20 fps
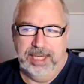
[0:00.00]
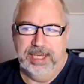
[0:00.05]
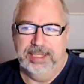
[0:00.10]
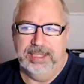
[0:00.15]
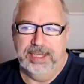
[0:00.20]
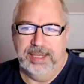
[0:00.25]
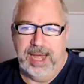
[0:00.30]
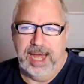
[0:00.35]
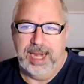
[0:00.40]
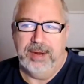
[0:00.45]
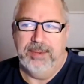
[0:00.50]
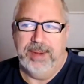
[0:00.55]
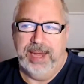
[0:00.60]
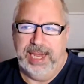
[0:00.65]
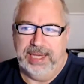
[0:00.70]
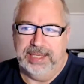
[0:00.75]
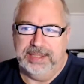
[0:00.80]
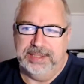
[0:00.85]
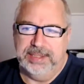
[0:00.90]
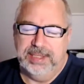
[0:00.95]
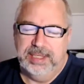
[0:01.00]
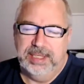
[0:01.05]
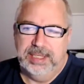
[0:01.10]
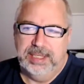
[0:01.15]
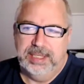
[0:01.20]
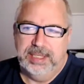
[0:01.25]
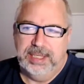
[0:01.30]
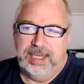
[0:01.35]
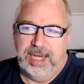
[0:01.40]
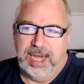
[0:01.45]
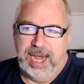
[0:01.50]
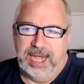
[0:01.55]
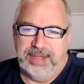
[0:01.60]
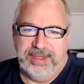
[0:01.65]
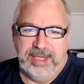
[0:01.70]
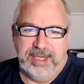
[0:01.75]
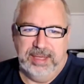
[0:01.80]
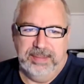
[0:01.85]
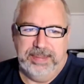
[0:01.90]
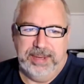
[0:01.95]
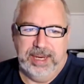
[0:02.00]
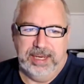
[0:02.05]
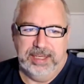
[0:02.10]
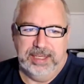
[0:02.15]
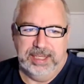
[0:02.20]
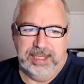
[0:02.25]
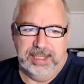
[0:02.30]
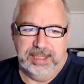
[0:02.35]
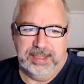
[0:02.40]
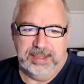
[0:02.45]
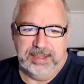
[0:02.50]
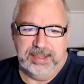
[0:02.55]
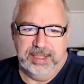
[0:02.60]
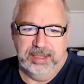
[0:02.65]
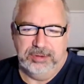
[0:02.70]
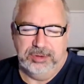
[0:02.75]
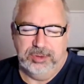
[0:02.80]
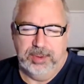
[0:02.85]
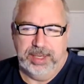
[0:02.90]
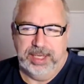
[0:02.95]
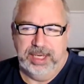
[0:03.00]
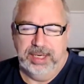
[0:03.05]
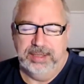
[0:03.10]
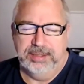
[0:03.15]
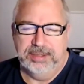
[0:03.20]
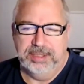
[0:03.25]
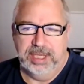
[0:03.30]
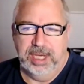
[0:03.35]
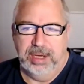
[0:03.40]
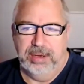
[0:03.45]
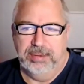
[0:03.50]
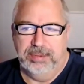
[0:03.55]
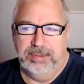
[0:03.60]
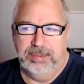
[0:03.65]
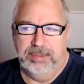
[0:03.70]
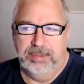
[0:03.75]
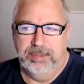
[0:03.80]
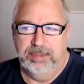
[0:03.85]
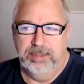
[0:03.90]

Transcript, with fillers: And in a lot of ways, I think compared to you know 20 years ago,